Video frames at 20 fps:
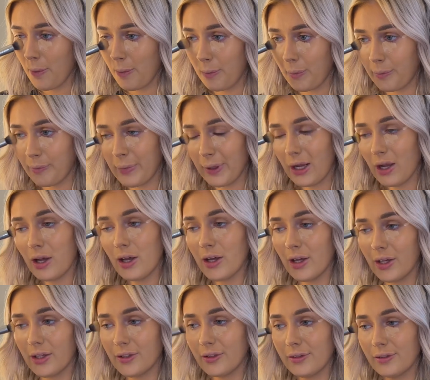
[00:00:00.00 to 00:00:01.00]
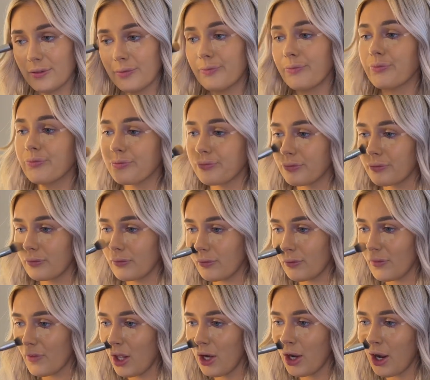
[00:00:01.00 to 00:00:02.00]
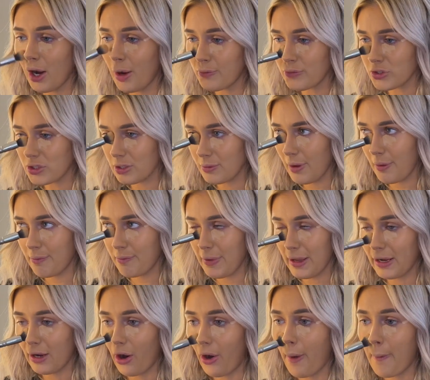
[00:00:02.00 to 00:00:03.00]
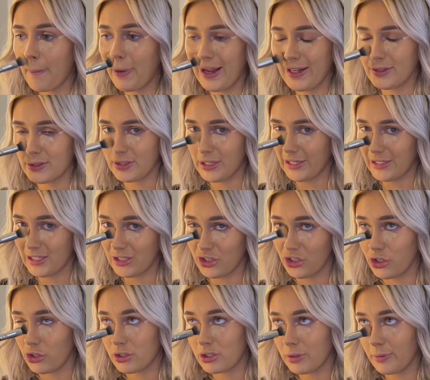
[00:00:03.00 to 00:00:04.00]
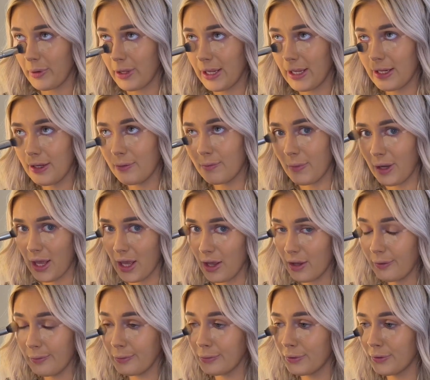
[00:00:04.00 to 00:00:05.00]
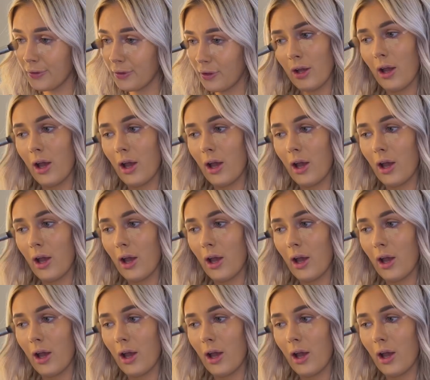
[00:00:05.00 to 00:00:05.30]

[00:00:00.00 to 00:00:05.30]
Because, like, I'm just a bit bigger in places I didn't used to be. My hips.